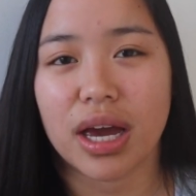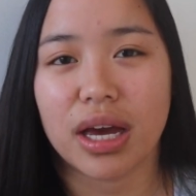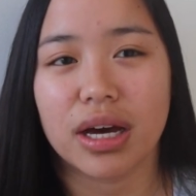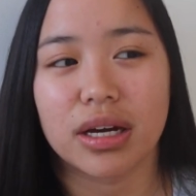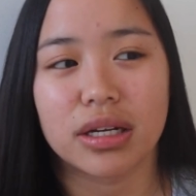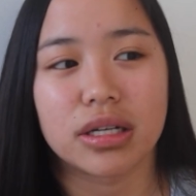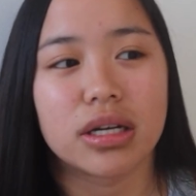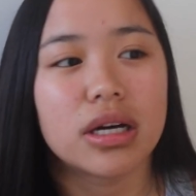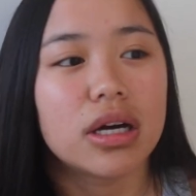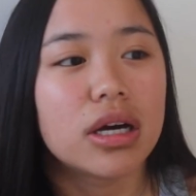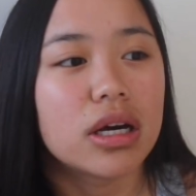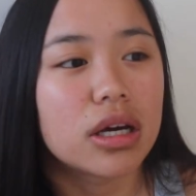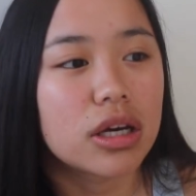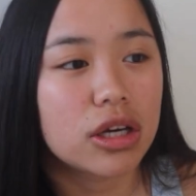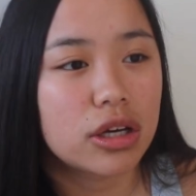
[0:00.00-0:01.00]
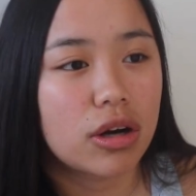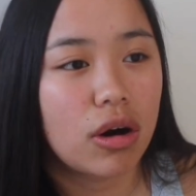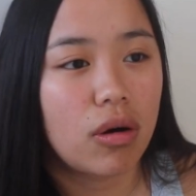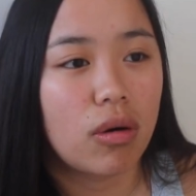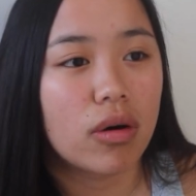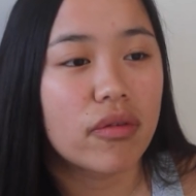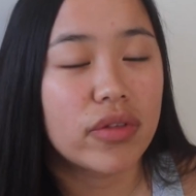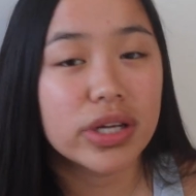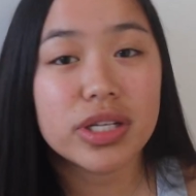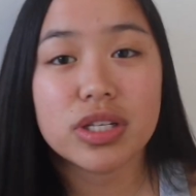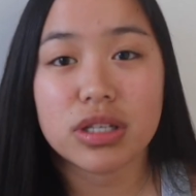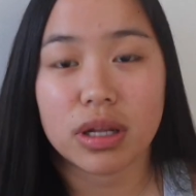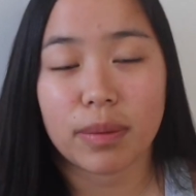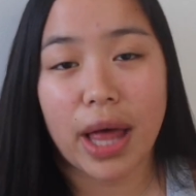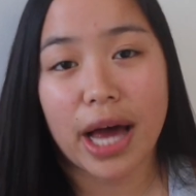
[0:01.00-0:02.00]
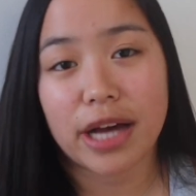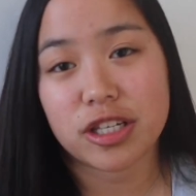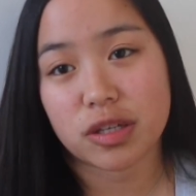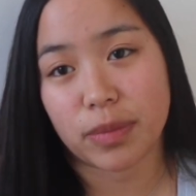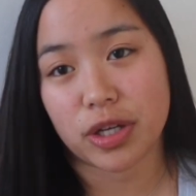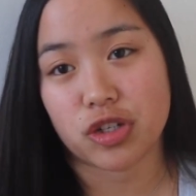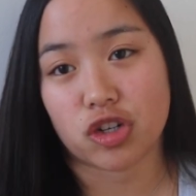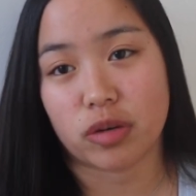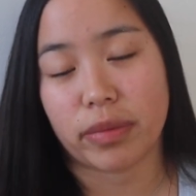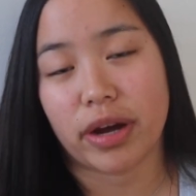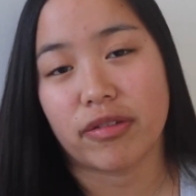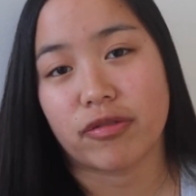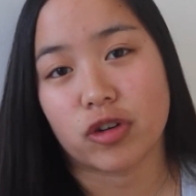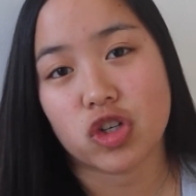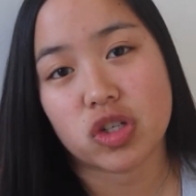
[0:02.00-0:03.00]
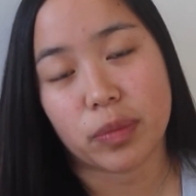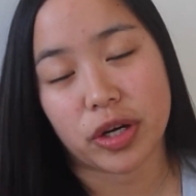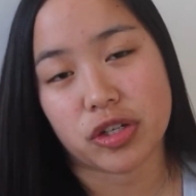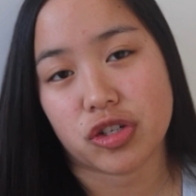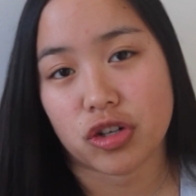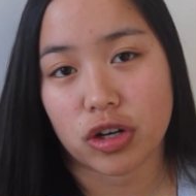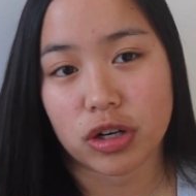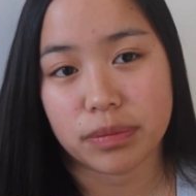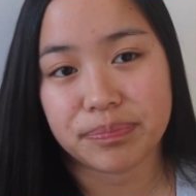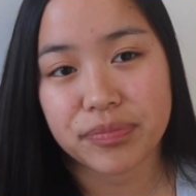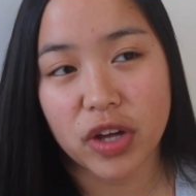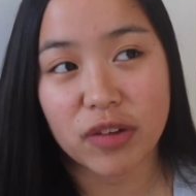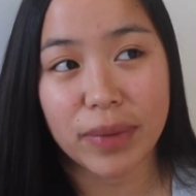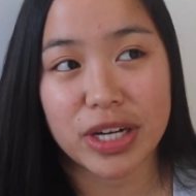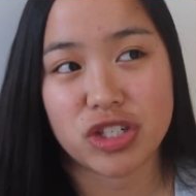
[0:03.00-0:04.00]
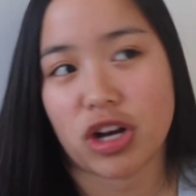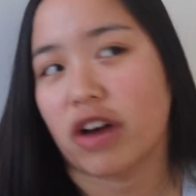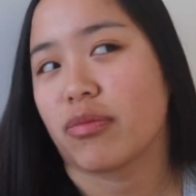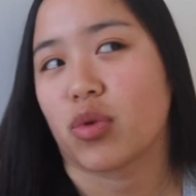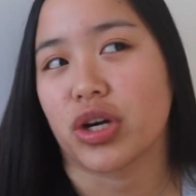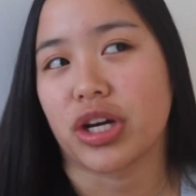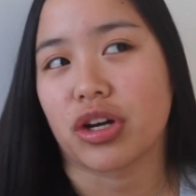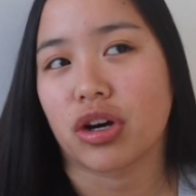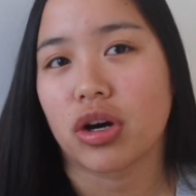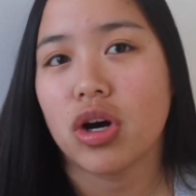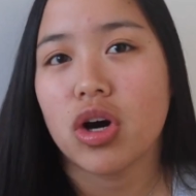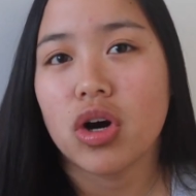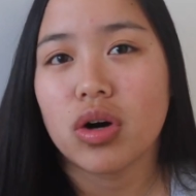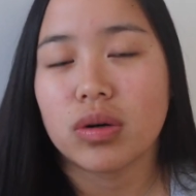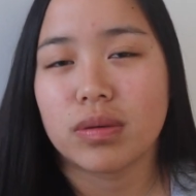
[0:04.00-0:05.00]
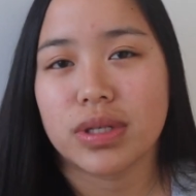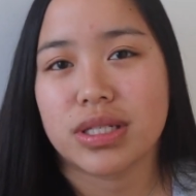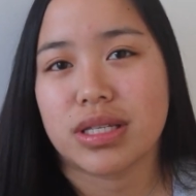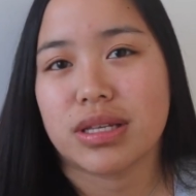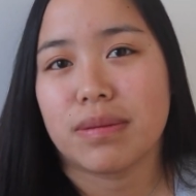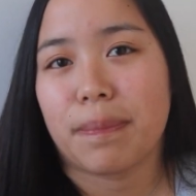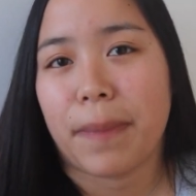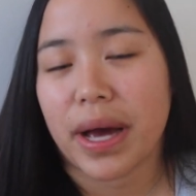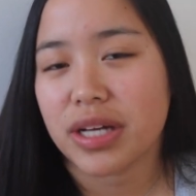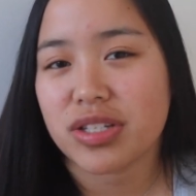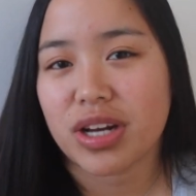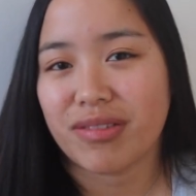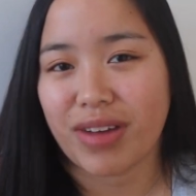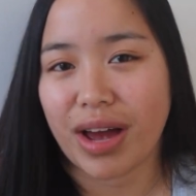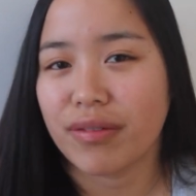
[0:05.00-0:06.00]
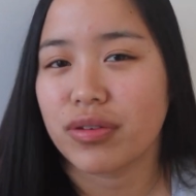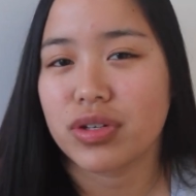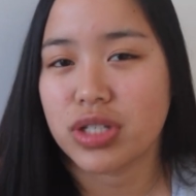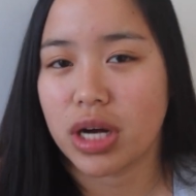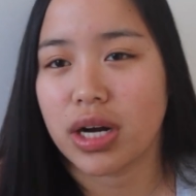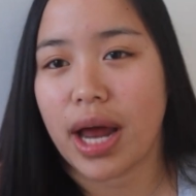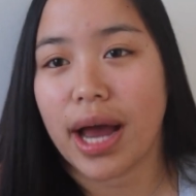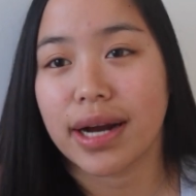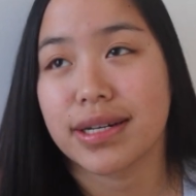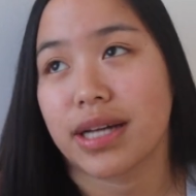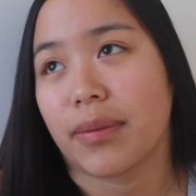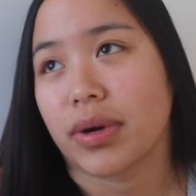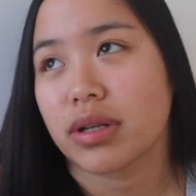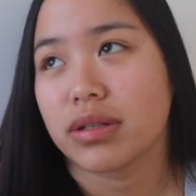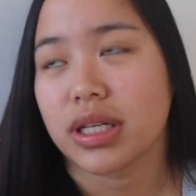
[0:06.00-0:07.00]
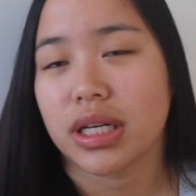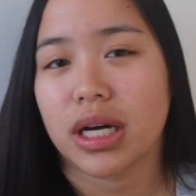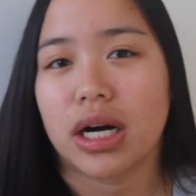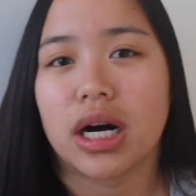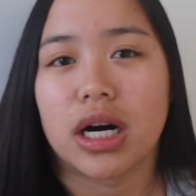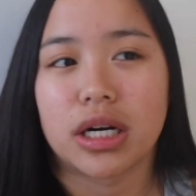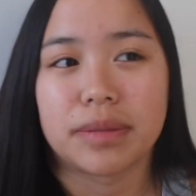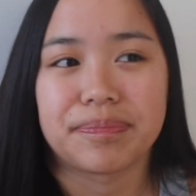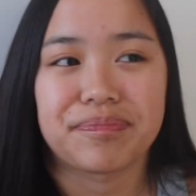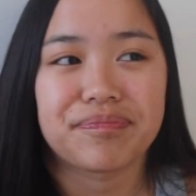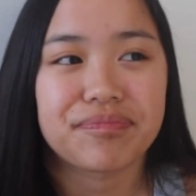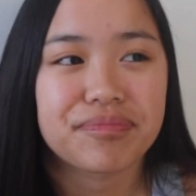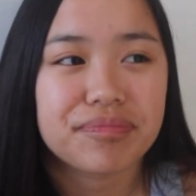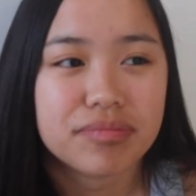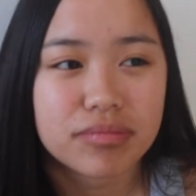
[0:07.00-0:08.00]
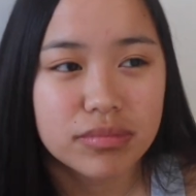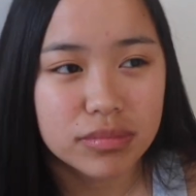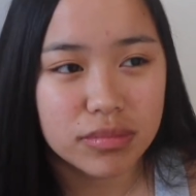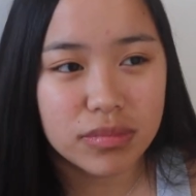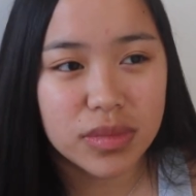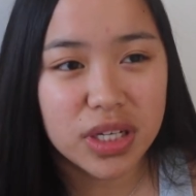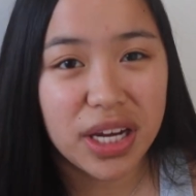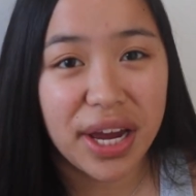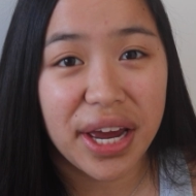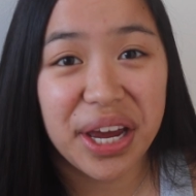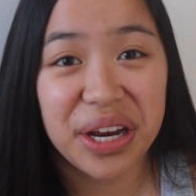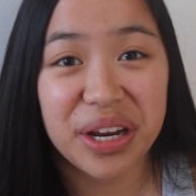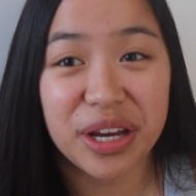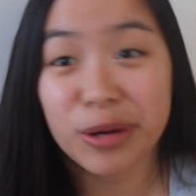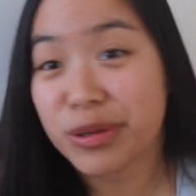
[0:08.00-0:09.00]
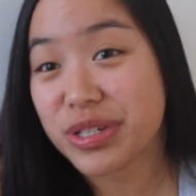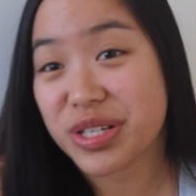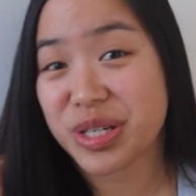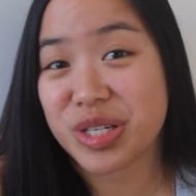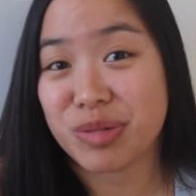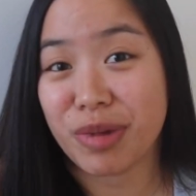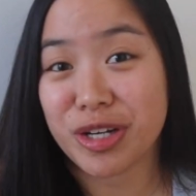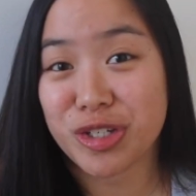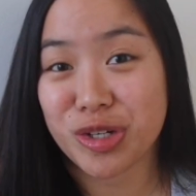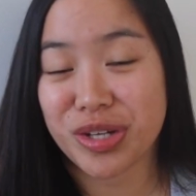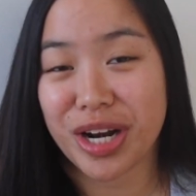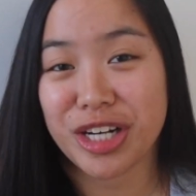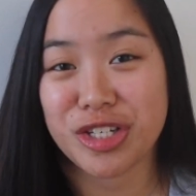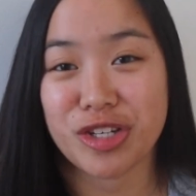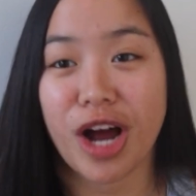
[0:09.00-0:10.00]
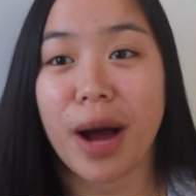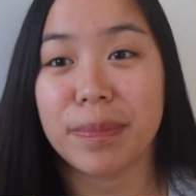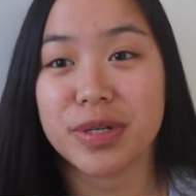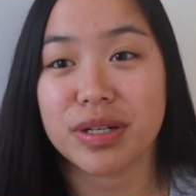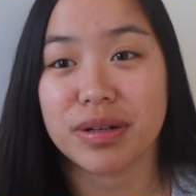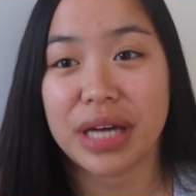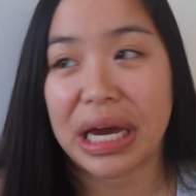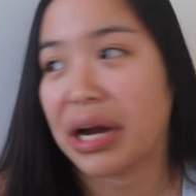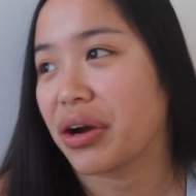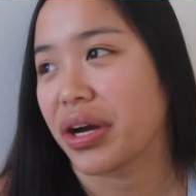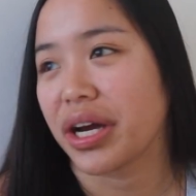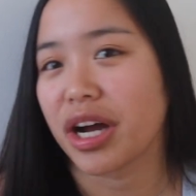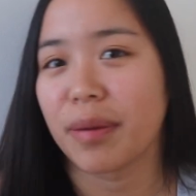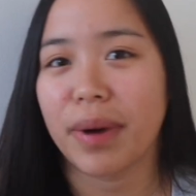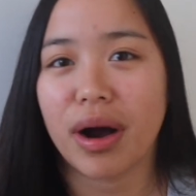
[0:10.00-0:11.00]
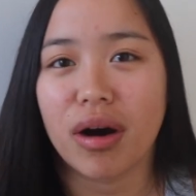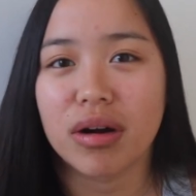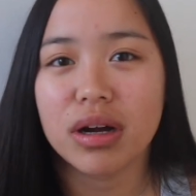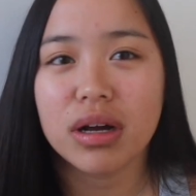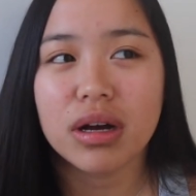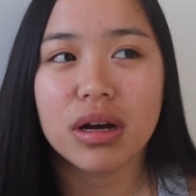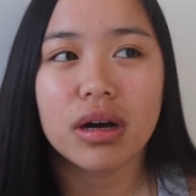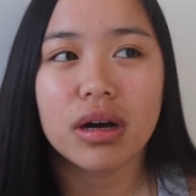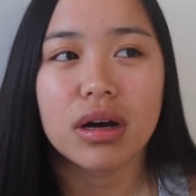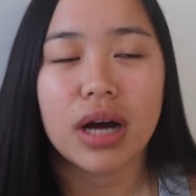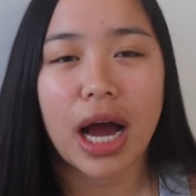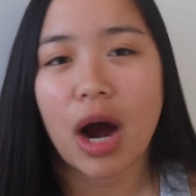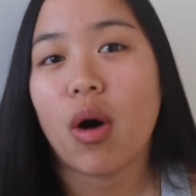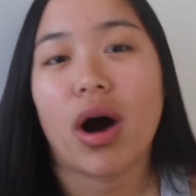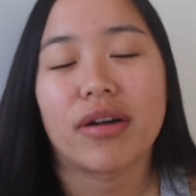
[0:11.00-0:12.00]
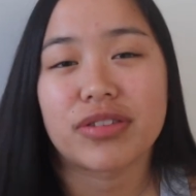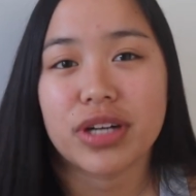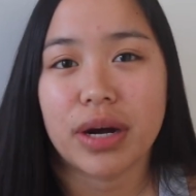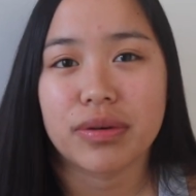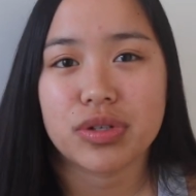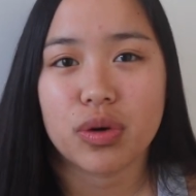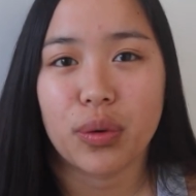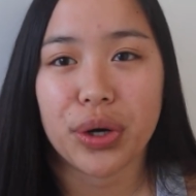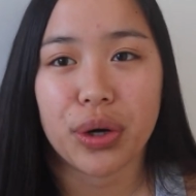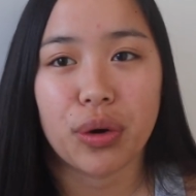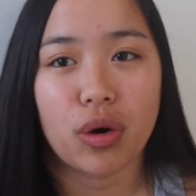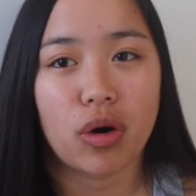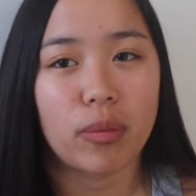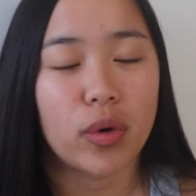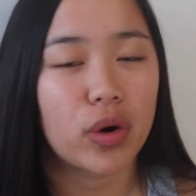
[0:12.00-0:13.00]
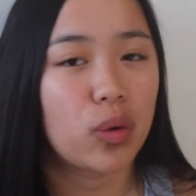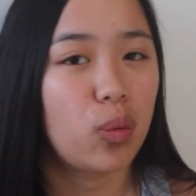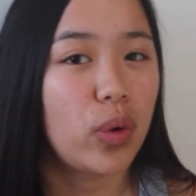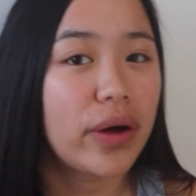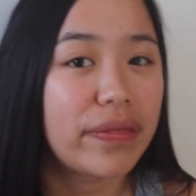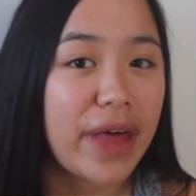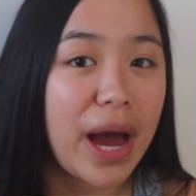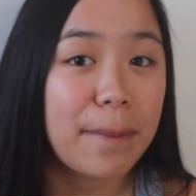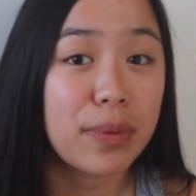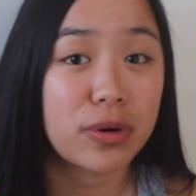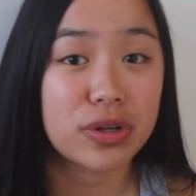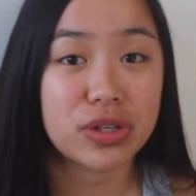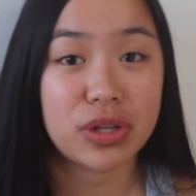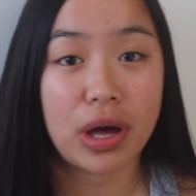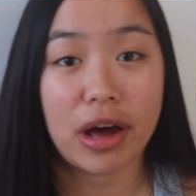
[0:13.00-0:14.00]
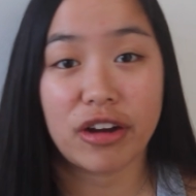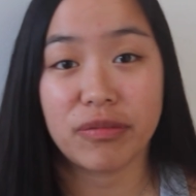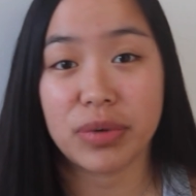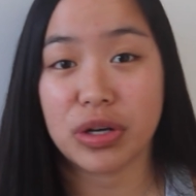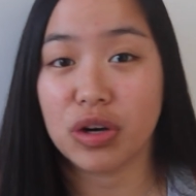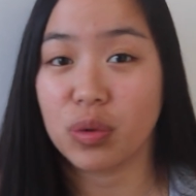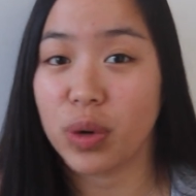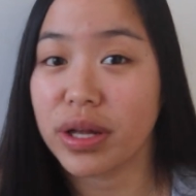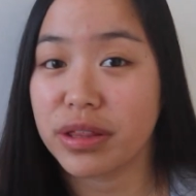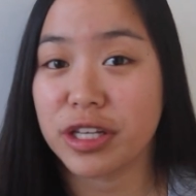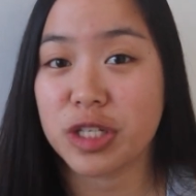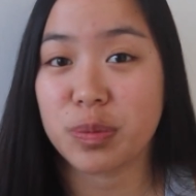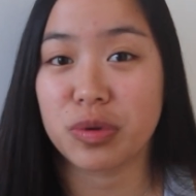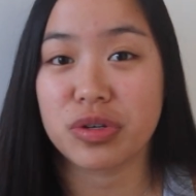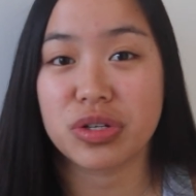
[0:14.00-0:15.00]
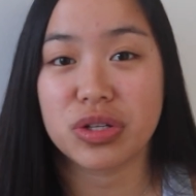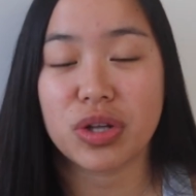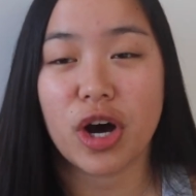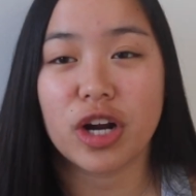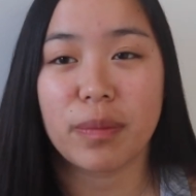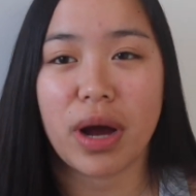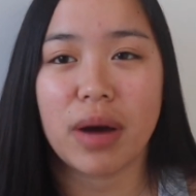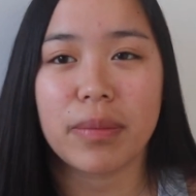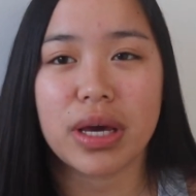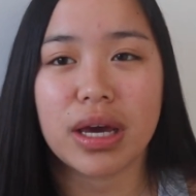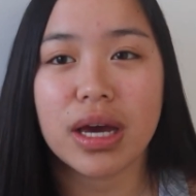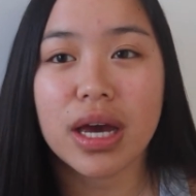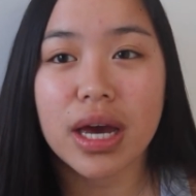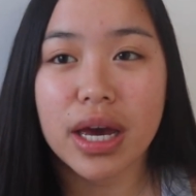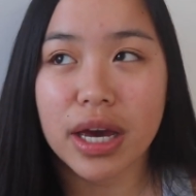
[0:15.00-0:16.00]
And, you know, this last semester, my first semester of my sophomore year, was the best I've ever done academically. And it was the semester that I stopped caring about how often I was going home or what that person thought of me or what this person thought about me.